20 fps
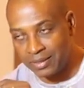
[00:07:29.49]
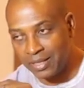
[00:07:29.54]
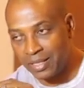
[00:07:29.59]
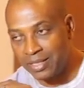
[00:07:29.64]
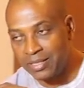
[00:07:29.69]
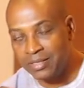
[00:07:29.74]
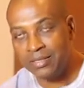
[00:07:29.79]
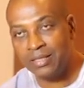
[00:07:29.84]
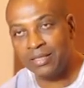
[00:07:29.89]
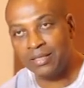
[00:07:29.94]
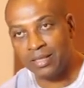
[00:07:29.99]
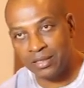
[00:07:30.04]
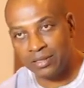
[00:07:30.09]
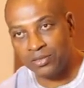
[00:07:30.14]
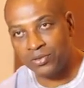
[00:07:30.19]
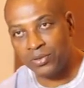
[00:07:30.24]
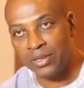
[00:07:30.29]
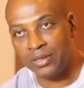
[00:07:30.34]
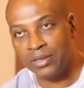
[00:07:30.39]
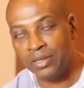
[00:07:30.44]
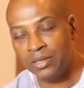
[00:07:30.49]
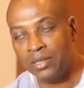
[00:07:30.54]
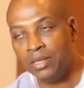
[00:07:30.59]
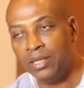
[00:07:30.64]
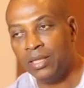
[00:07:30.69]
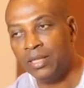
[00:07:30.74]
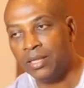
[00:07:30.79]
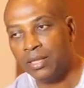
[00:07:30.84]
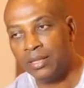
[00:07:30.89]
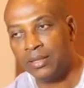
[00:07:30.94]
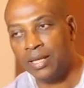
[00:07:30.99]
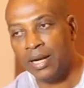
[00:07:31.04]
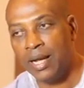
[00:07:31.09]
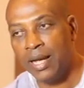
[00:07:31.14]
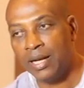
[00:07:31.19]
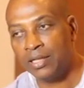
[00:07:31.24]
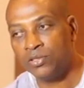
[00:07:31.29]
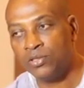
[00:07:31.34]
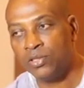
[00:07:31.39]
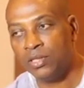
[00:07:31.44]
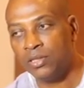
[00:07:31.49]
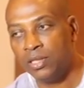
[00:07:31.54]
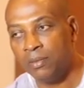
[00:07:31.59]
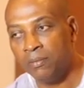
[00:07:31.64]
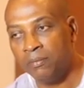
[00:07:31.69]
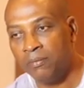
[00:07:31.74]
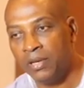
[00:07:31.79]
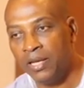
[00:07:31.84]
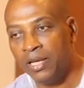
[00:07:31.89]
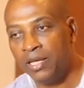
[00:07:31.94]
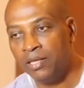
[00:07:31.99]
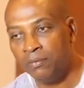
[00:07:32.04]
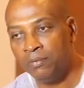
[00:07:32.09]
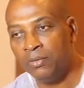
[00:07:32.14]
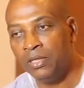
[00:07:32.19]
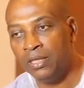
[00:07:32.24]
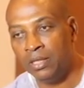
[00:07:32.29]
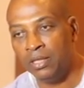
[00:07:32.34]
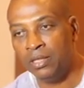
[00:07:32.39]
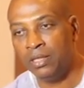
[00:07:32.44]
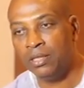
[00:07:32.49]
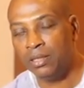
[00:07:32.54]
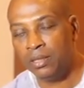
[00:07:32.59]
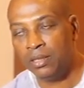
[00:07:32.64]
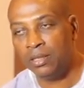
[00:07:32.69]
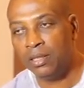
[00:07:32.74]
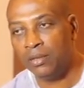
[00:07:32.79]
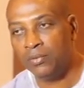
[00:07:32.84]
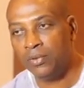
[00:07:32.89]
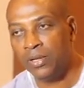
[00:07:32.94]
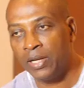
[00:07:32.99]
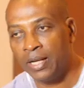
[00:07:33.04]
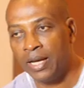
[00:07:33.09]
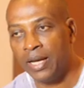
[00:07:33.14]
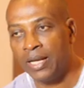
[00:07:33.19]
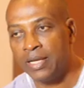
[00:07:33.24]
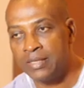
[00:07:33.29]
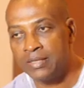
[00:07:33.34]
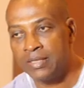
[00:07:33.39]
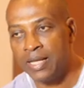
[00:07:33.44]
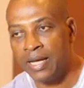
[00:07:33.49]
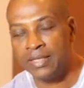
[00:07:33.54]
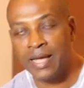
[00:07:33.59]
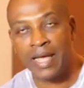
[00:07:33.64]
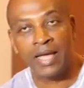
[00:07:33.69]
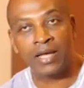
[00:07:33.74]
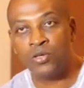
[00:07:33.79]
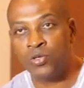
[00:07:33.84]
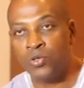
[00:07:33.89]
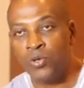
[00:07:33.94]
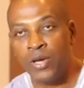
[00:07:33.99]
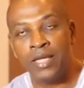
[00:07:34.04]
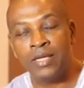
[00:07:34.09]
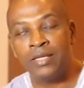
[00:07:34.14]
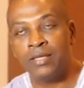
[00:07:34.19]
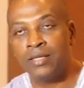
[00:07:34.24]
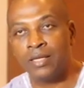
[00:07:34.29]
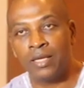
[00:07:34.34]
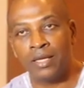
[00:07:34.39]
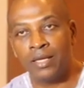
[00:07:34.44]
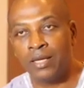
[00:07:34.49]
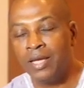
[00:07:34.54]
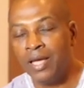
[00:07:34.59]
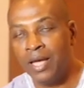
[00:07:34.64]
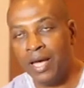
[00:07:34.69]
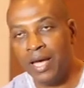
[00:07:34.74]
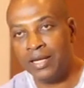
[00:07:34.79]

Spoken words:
incident, really, that actually made me realize that I could do anything.